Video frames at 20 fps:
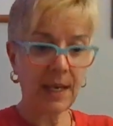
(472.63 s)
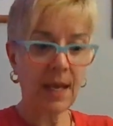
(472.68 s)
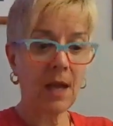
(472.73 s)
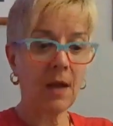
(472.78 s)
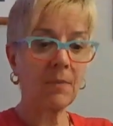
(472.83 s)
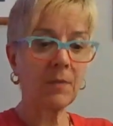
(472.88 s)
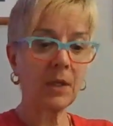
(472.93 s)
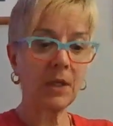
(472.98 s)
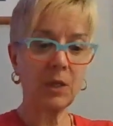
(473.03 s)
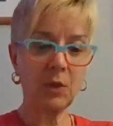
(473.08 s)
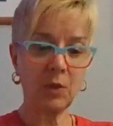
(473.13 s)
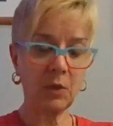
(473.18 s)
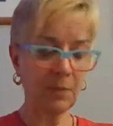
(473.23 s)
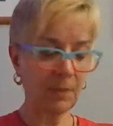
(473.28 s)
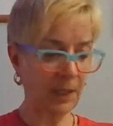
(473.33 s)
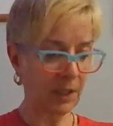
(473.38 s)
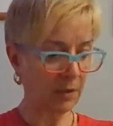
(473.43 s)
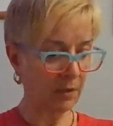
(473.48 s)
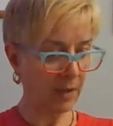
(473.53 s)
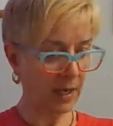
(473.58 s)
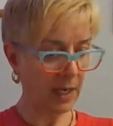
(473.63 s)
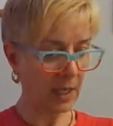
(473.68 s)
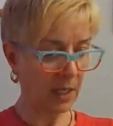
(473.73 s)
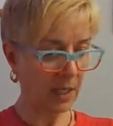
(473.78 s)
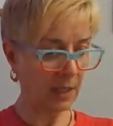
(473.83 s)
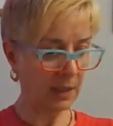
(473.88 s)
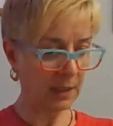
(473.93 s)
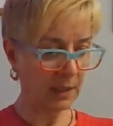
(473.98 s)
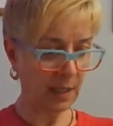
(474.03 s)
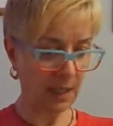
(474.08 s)
Now I'm going to use my
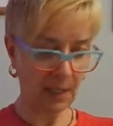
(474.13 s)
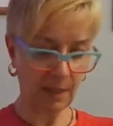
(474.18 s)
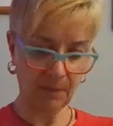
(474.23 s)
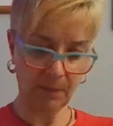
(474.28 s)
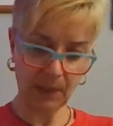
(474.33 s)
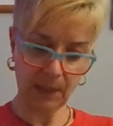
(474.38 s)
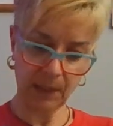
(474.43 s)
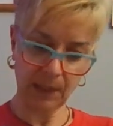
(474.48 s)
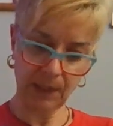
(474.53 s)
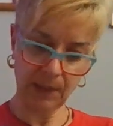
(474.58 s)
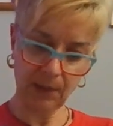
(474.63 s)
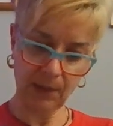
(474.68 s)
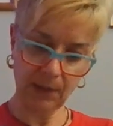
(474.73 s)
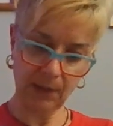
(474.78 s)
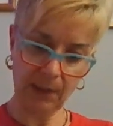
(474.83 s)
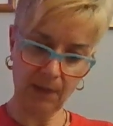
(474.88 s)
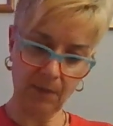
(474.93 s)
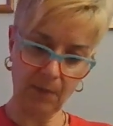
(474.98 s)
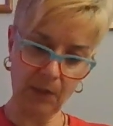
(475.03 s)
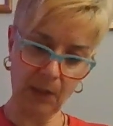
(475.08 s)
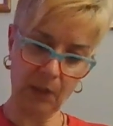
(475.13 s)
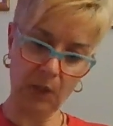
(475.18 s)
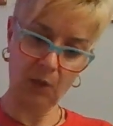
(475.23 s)
crayons, and I'm going to just give him a